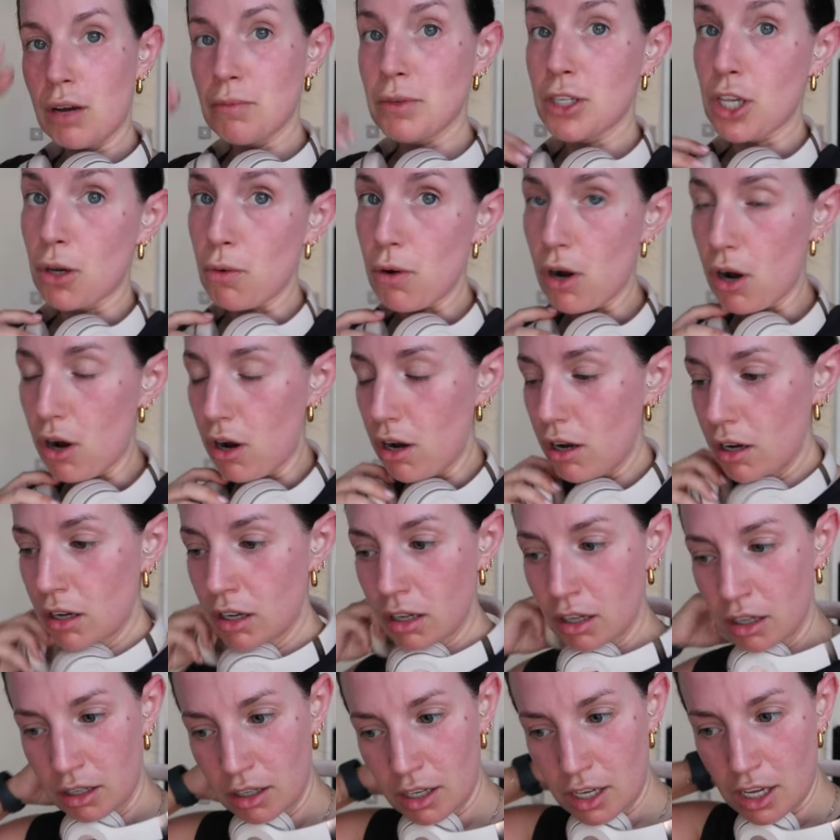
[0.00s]
So hot,
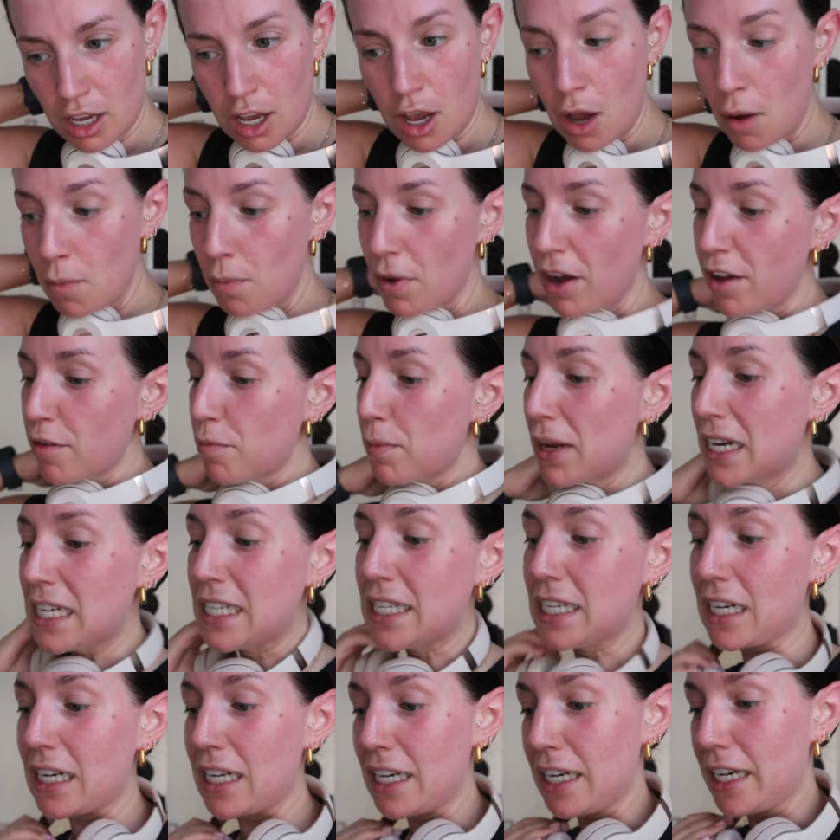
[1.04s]
but I've
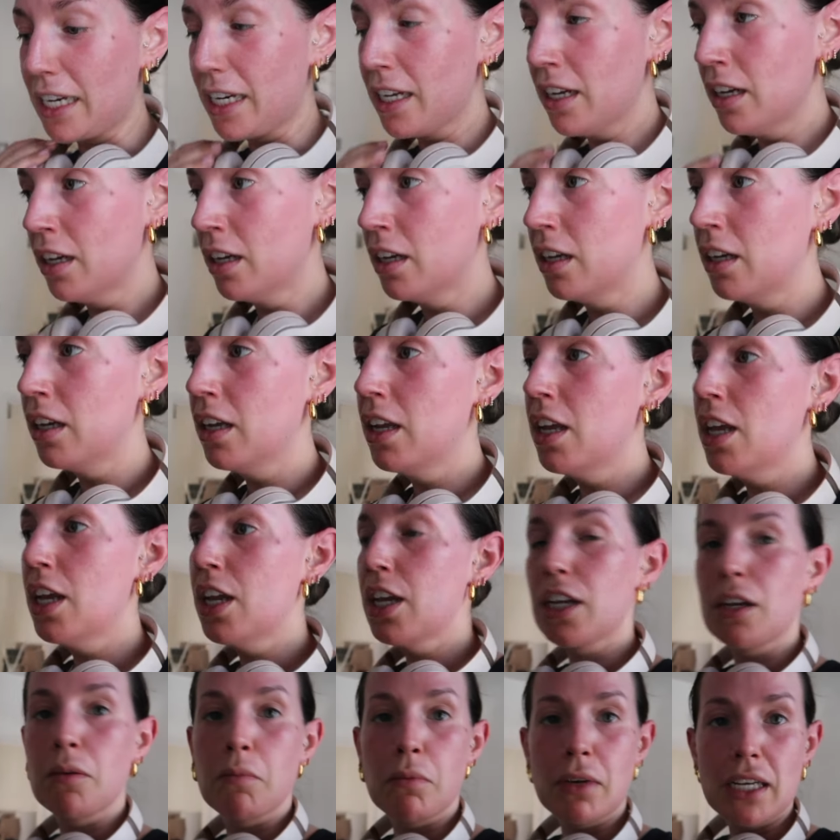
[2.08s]
basically
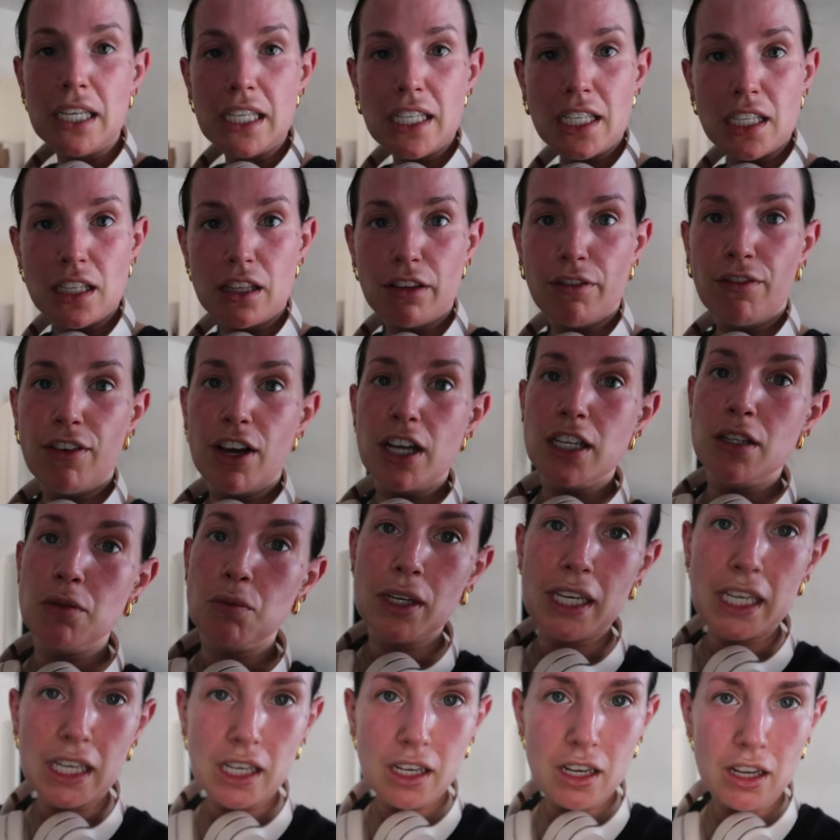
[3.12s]
completed the first
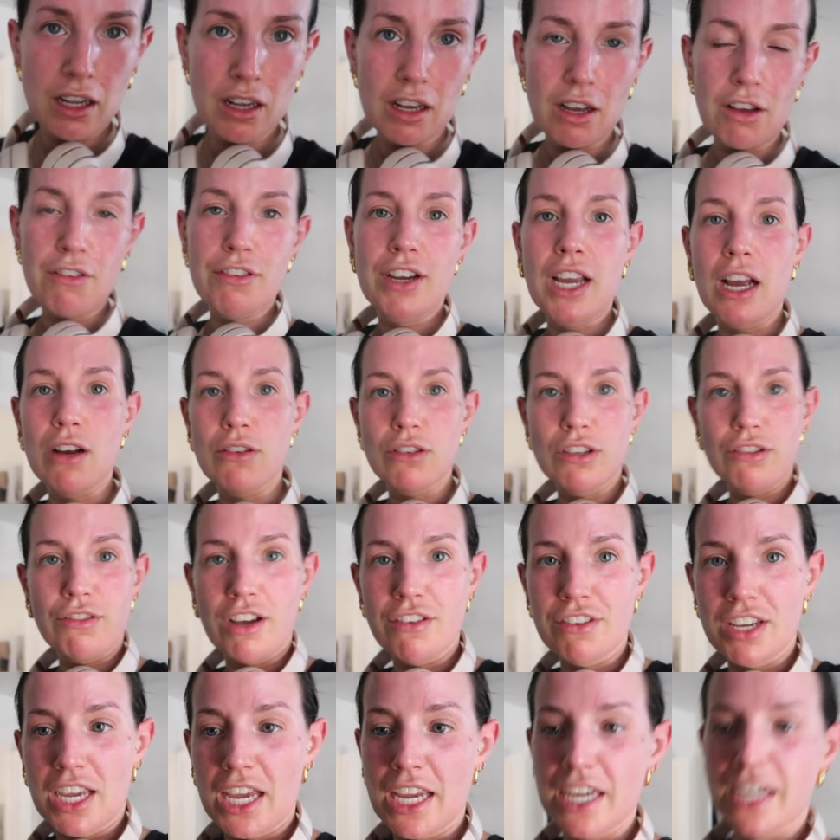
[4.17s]
week of Couch to
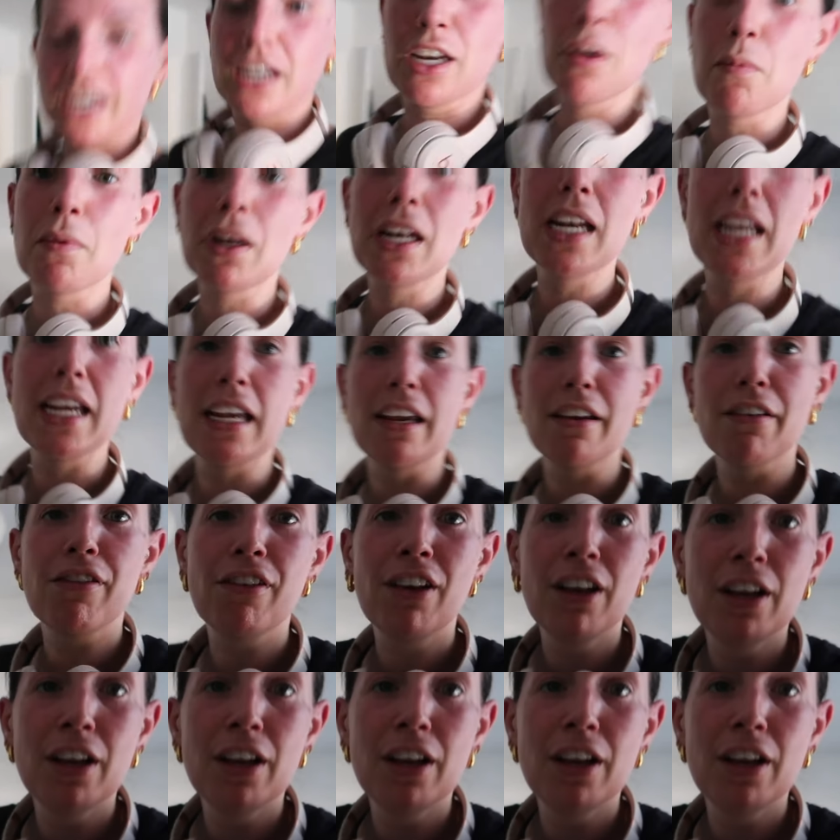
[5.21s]
5K, can you believe?